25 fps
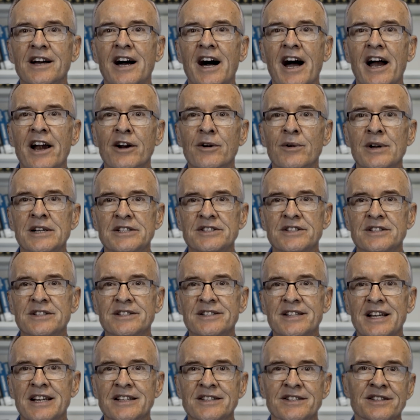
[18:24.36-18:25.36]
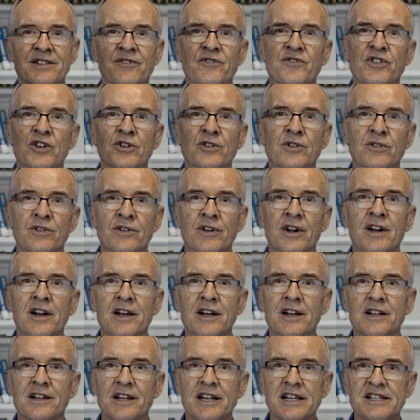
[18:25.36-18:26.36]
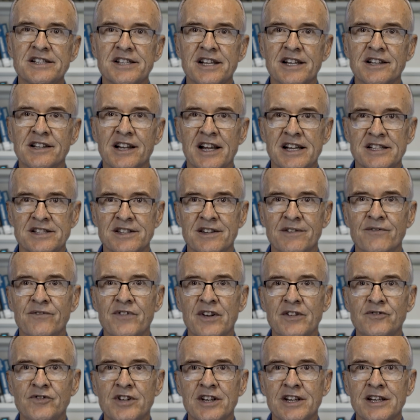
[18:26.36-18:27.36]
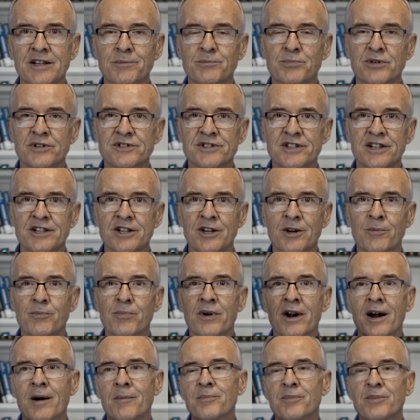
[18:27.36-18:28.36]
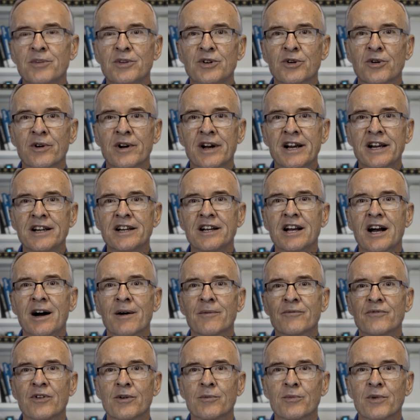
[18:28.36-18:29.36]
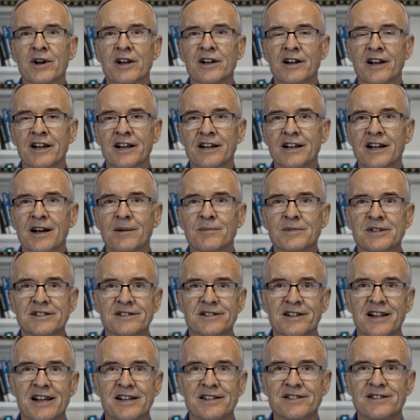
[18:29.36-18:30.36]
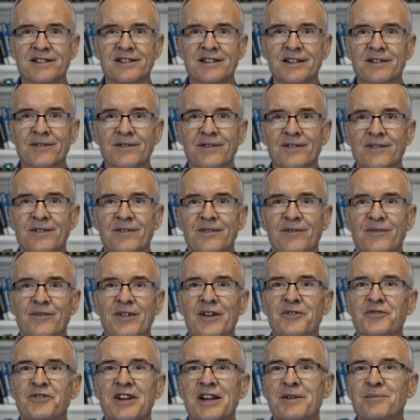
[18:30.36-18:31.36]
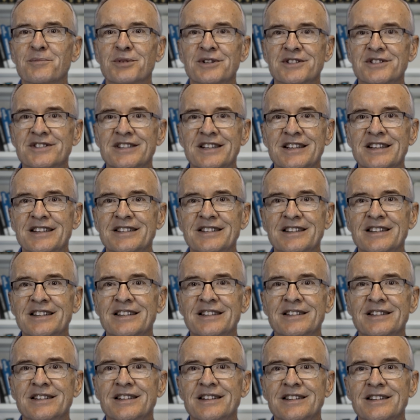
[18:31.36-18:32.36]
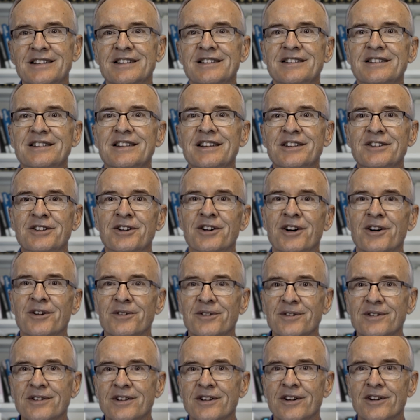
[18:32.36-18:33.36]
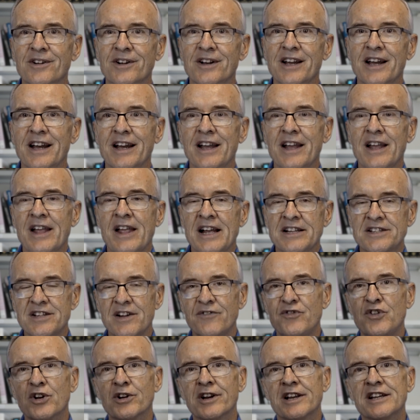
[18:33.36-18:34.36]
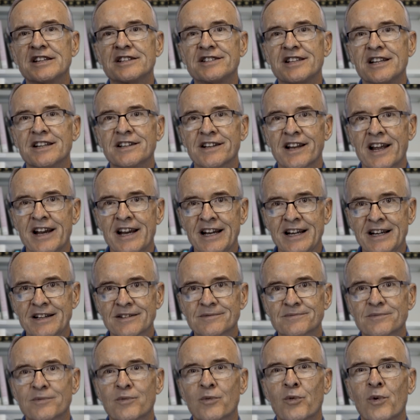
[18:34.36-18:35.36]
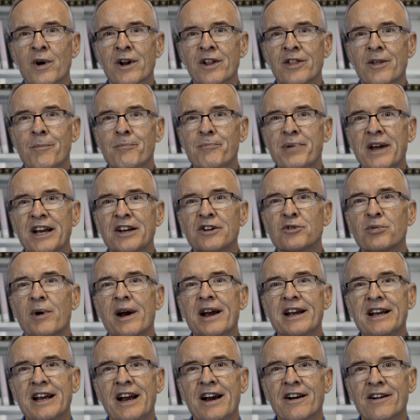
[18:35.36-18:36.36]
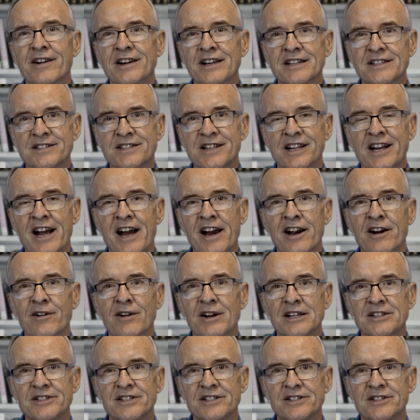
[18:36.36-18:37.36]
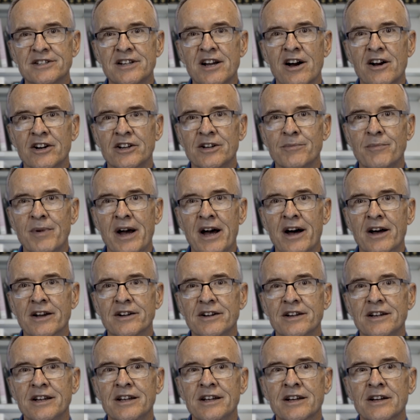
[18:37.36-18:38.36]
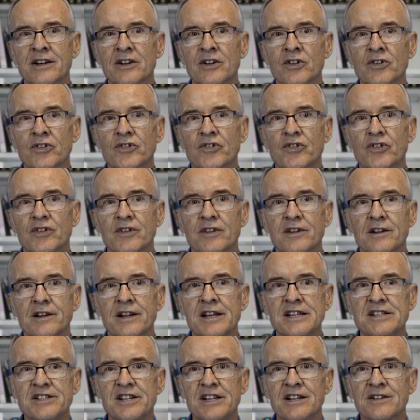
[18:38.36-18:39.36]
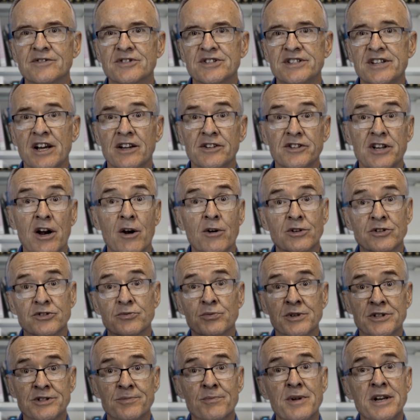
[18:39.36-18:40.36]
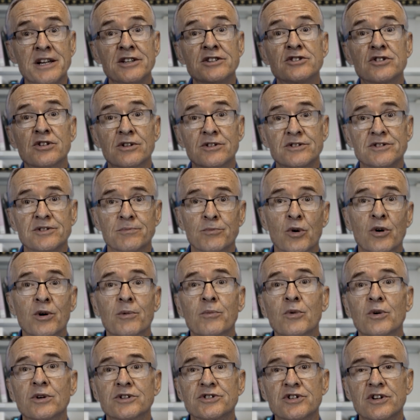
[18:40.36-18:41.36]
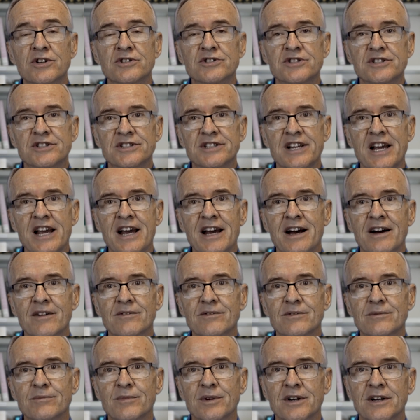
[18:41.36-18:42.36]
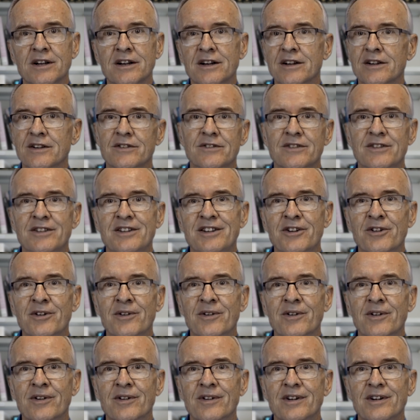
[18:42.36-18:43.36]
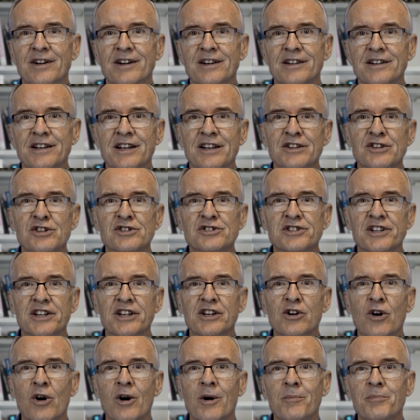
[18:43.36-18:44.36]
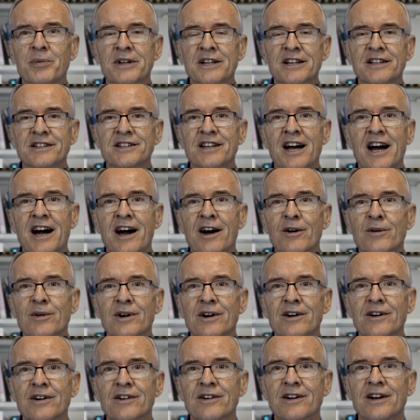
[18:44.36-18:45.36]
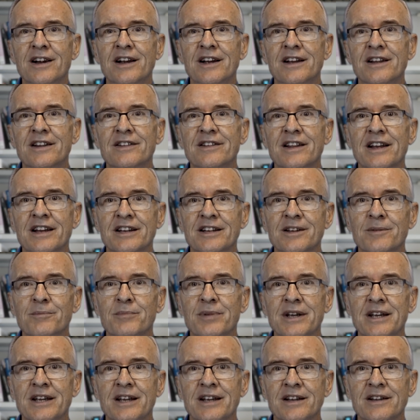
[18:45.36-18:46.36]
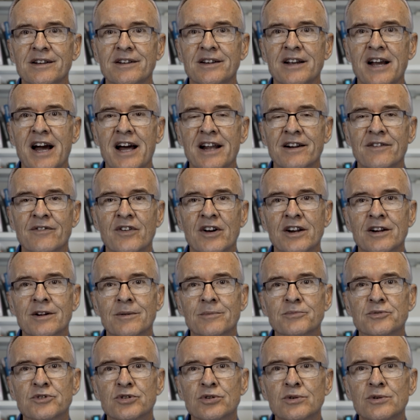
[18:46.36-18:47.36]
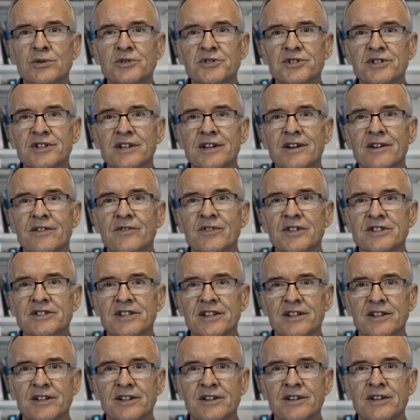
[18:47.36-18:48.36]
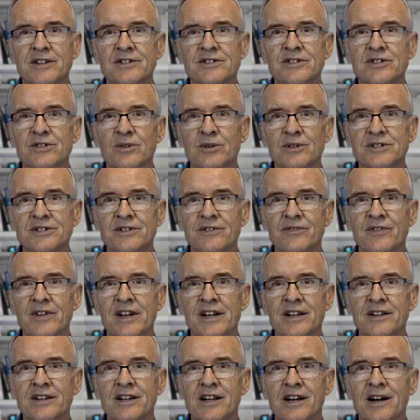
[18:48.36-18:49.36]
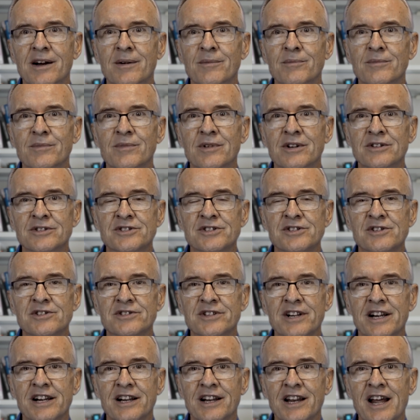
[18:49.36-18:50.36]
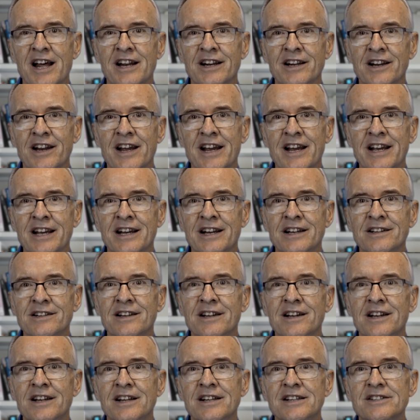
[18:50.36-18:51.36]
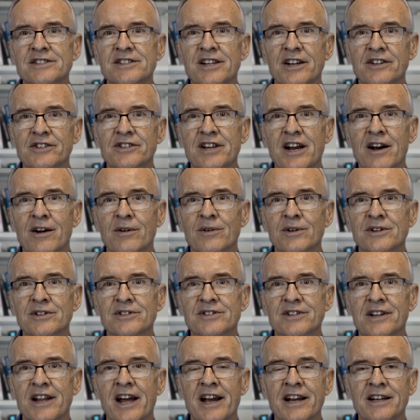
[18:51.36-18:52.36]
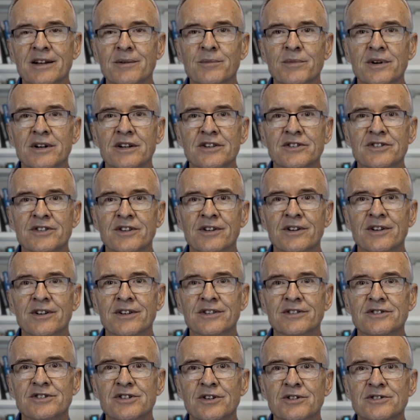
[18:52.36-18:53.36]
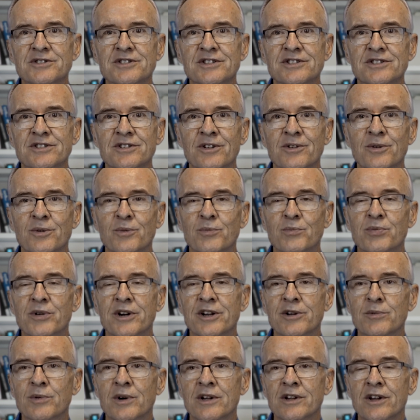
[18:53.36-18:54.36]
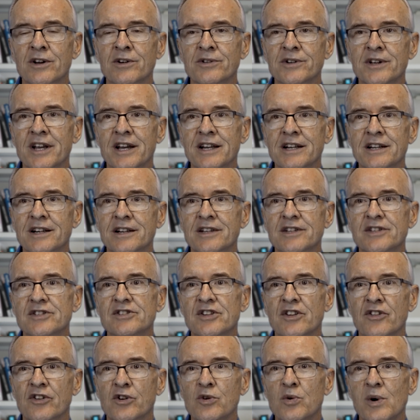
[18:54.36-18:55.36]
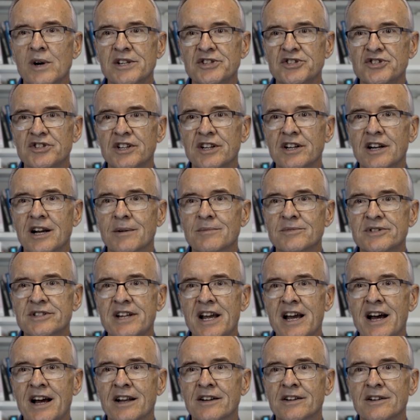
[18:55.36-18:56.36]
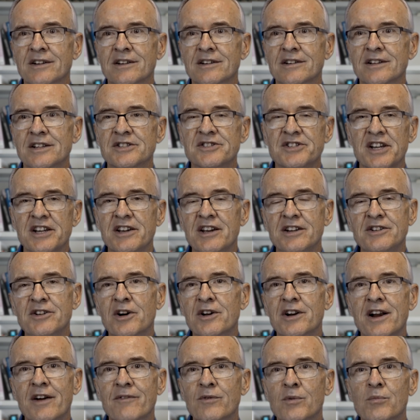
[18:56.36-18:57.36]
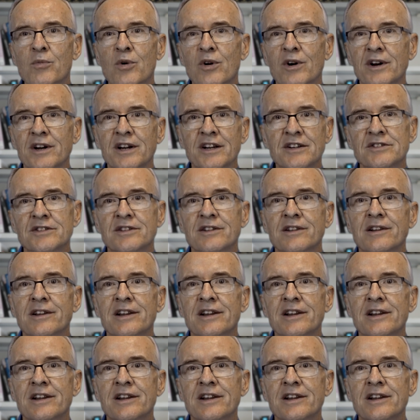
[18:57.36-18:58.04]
IRS says if you're leasing less than 15% of your property, your income from rental income is less than 15%, and then you're okay. That's if you're leasing land. One of the big gray areas that IRS has talked about is leasing of cell towers, which more and more churches have, because they can usually go up in a tower. They can be kind of unobtrusive. It's a good source of income. There's usually a lot of land. Cell towers like them because the churches are pretty well located. So the question comes down, let's say you don't have a mortgage.